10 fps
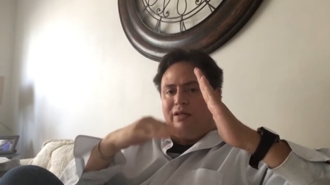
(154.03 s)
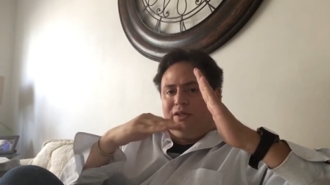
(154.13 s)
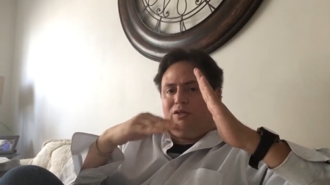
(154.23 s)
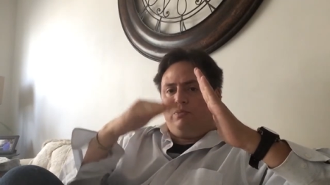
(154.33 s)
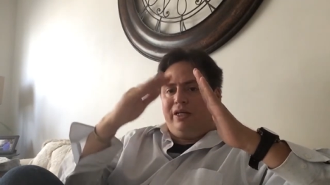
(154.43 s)

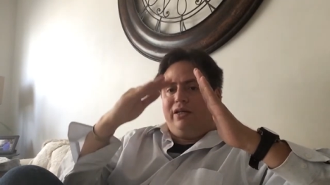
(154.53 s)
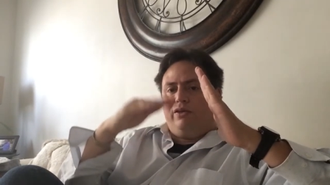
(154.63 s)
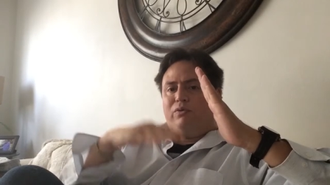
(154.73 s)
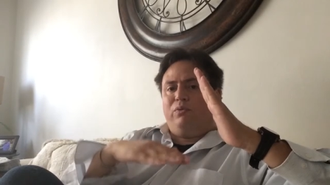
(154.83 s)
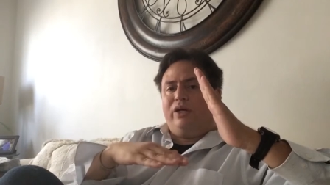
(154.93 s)
There's many
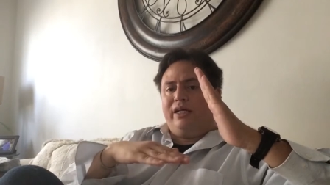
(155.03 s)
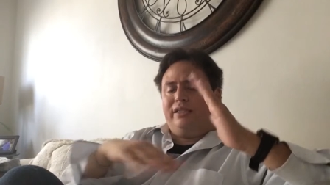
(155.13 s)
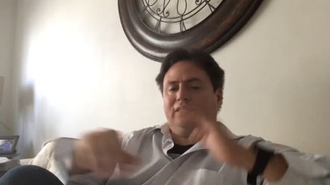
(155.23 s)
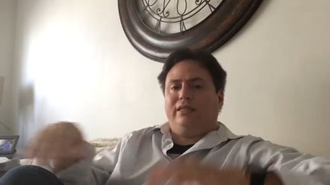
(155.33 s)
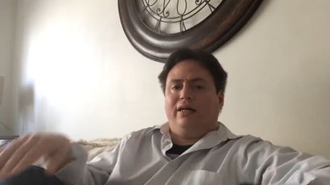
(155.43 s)
other
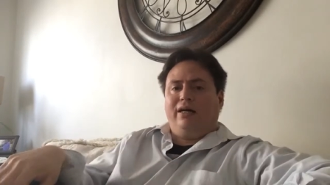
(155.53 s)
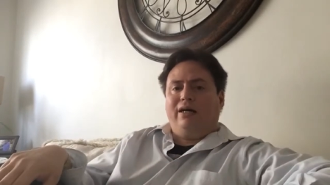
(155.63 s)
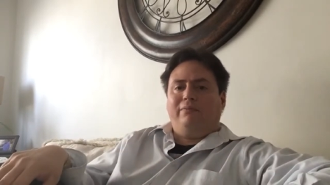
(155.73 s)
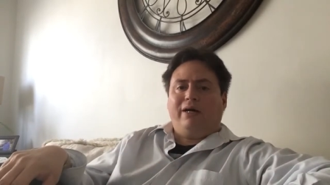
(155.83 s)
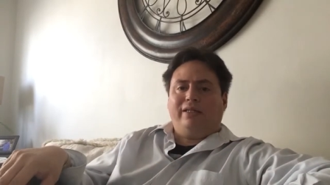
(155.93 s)
rings.
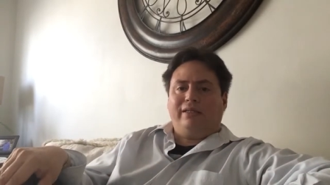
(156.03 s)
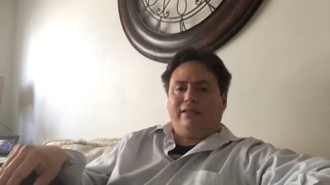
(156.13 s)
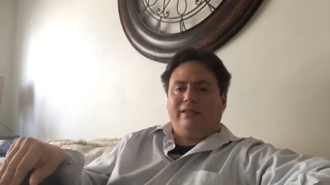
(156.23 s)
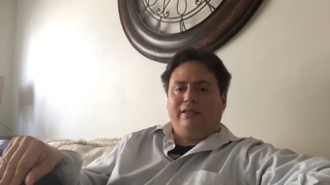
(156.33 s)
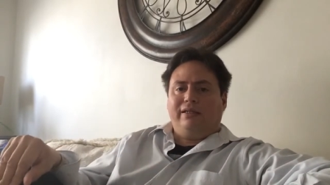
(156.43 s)
Um, I
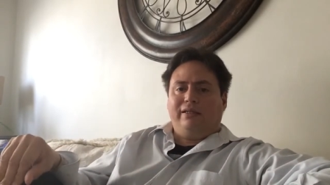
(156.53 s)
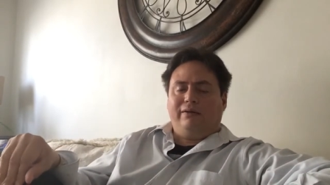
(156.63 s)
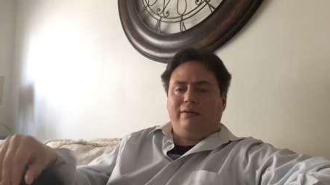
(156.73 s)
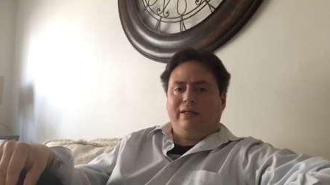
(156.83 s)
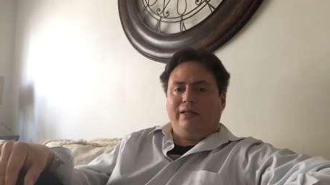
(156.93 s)
think the
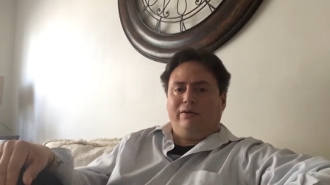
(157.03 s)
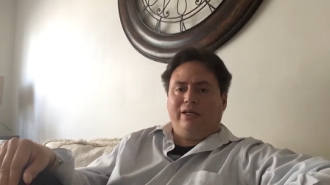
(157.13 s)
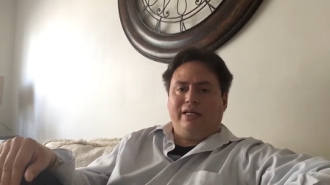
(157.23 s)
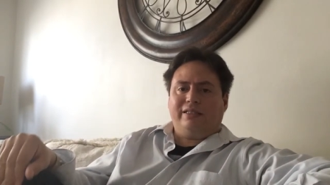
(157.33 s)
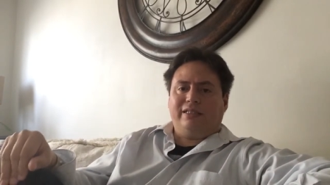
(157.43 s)
you know
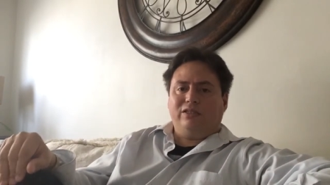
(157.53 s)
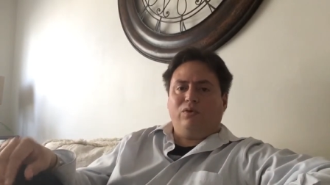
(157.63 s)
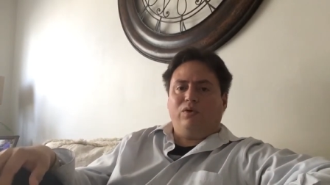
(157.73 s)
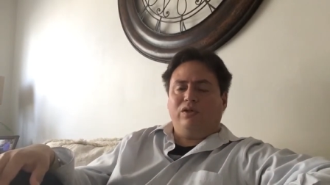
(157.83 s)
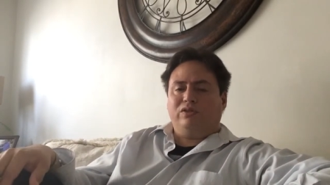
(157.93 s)
he gets his
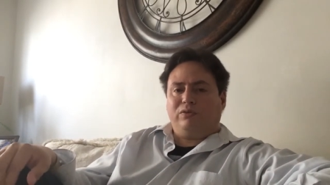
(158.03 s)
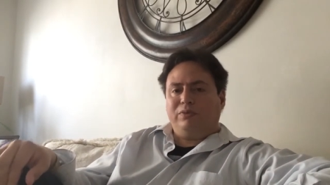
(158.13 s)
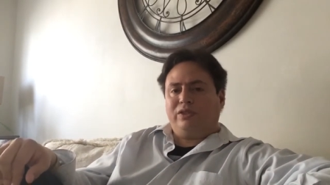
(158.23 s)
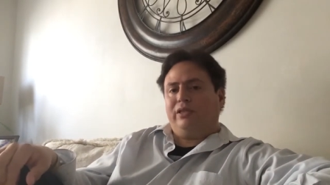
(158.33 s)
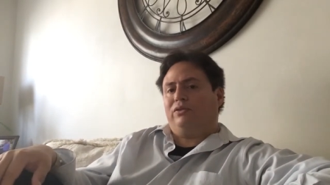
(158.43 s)
orders
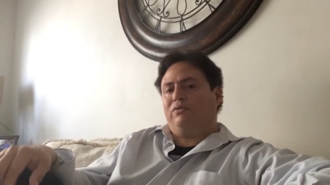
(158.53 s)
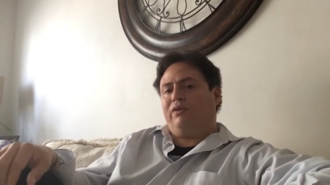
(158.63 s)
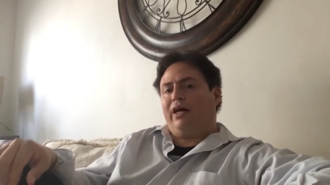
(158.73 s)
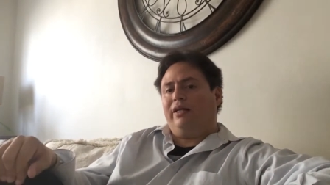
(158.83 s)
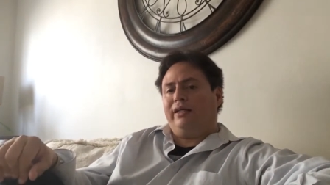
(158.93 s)
from the Central
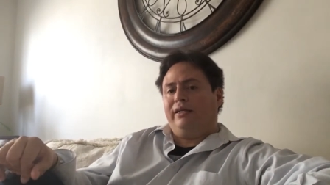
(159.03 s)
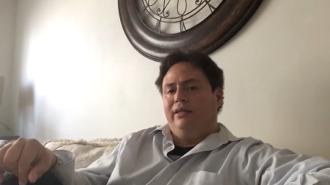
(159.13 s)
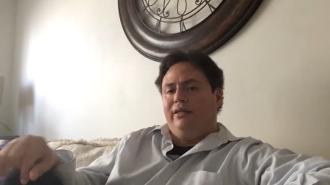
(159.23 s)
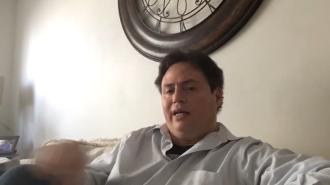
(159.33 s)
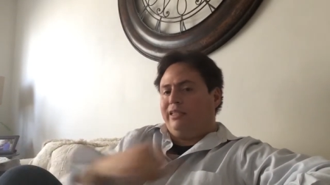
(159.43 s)
Valley.
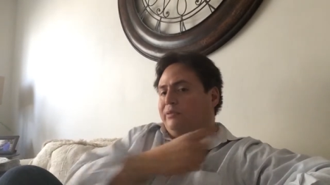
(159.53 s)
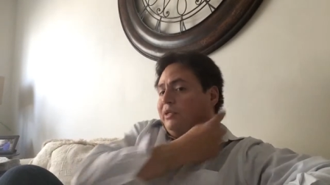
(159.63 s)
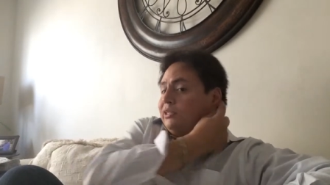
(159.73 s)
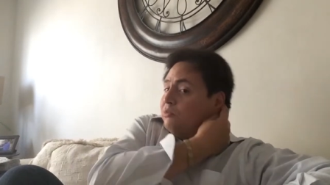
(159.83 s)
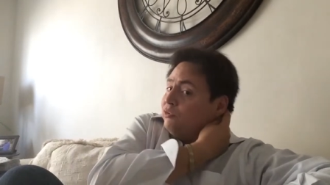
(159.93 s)
As I
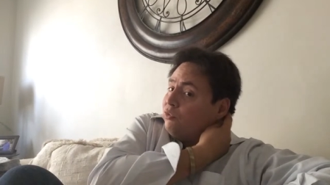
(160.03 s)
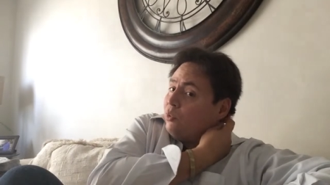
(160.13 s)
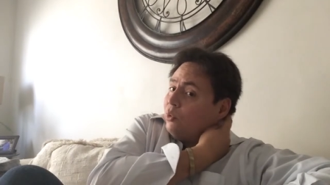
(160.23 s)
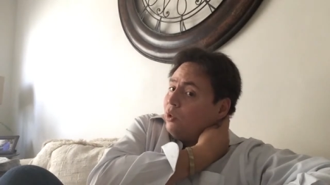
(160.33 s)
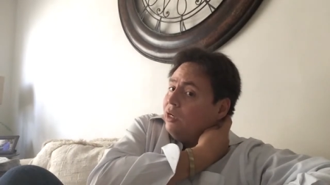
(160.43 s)
mentioned
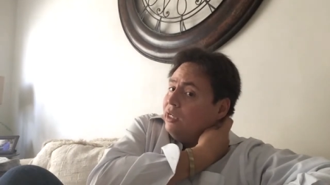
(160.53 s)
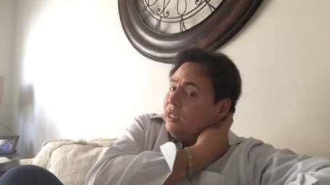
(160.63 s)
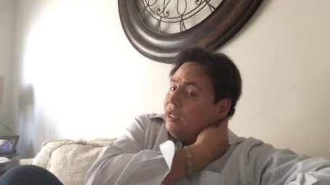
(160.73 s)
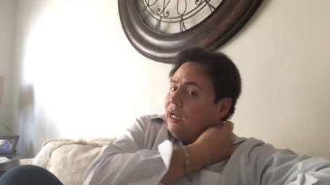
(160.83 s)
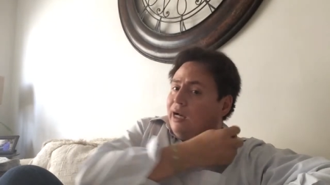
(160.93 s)
before,
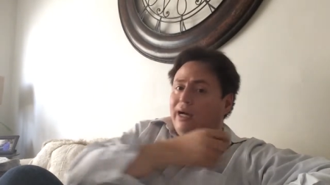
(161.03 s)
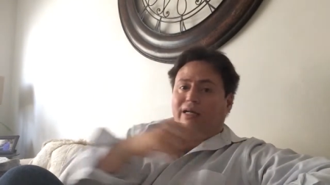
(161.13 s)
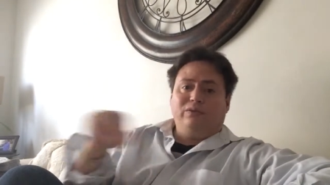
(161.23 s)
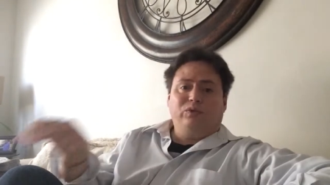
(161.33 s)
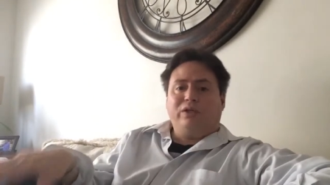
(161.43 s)

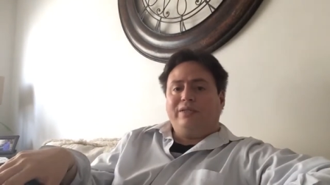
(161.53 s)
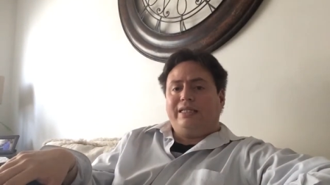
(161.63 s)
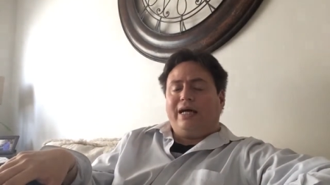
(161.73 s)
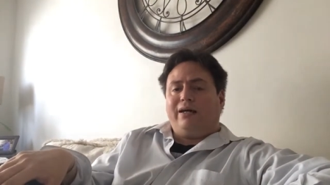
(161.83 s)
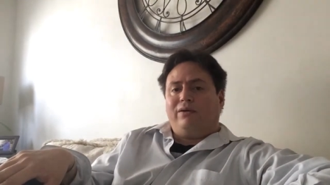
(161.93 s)
uh, Jerry
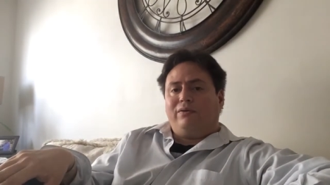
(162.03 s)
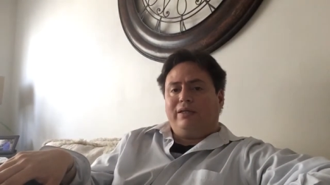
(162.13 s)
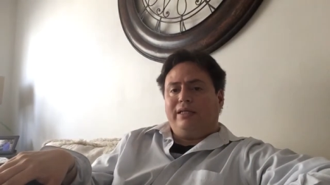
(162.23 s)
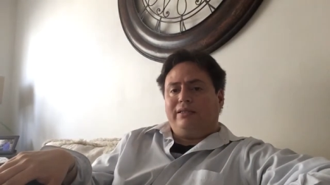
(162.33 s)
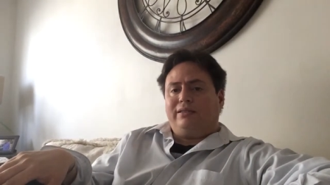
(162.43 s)

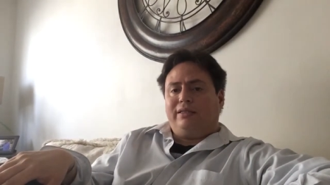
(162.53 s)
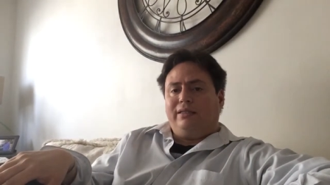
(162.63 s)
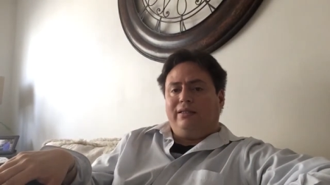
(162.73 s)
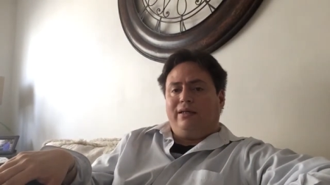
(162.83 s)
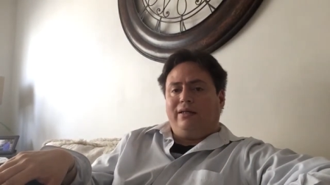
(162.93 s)
Dyer is
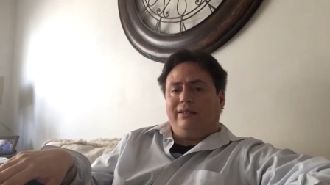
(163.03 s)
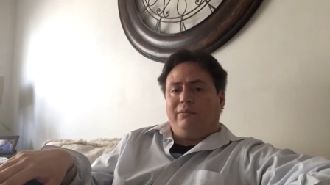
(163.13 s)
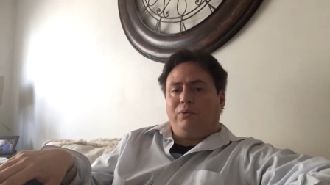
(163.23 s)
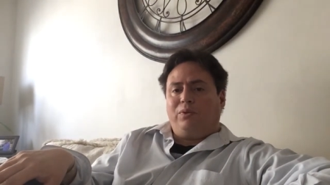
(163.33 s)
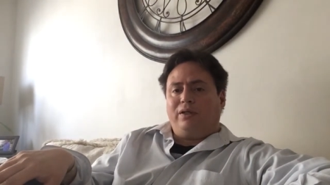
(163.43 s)
the uh,
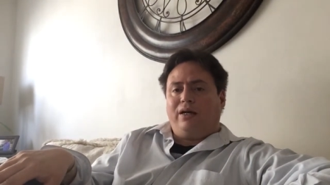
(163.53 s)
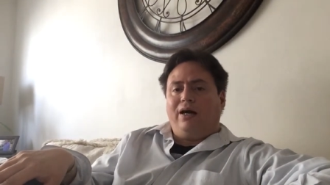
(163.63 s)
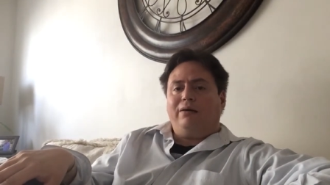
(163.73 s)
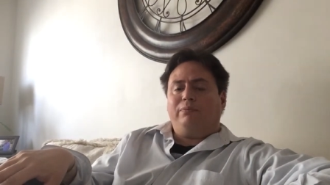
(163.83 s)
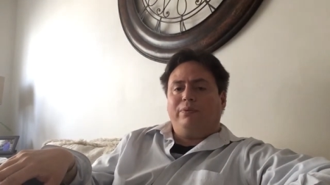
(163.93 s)
number one
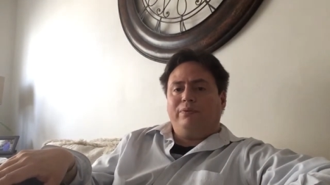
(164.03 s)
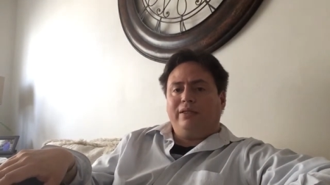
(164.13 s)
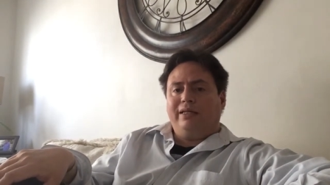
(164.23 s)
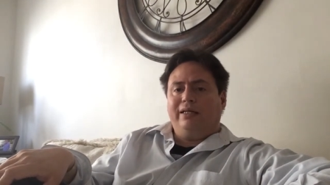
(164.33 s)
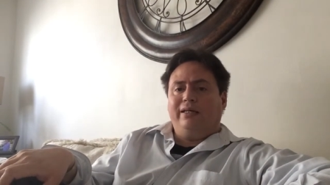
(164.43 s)
cop,
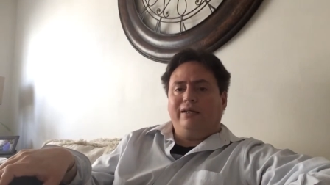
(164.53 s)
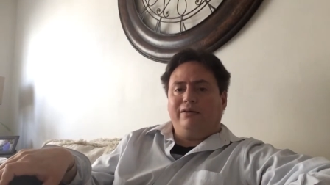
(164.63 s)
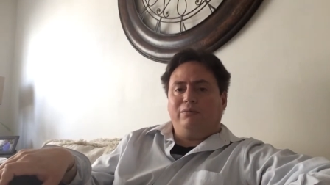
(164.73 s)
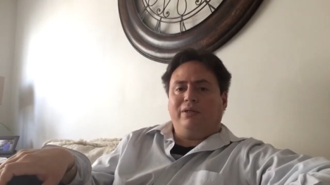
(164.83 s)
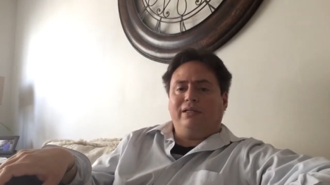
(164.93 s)
and
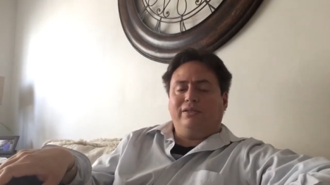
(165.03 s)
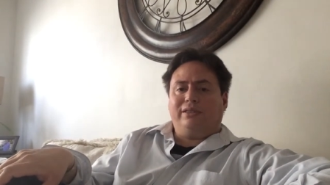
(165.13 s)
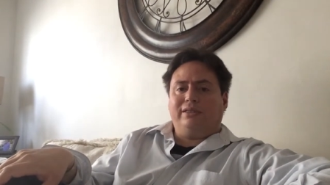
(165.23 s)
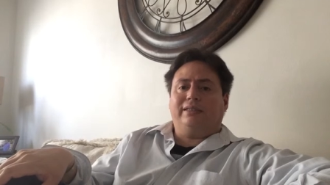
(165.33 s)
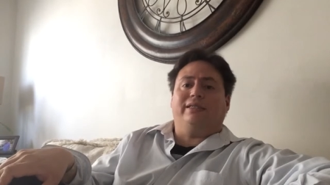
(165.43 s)
everybody
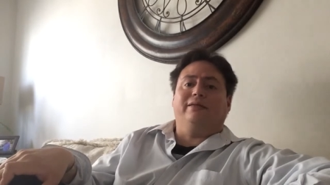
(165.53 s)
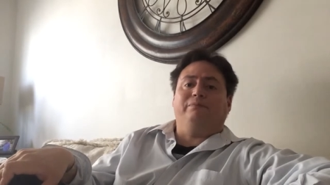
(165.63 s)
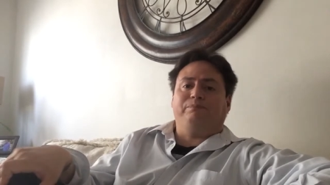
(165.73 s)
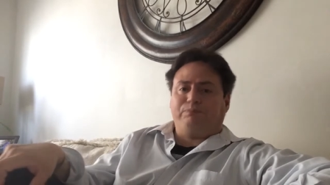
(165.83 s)
listens to him.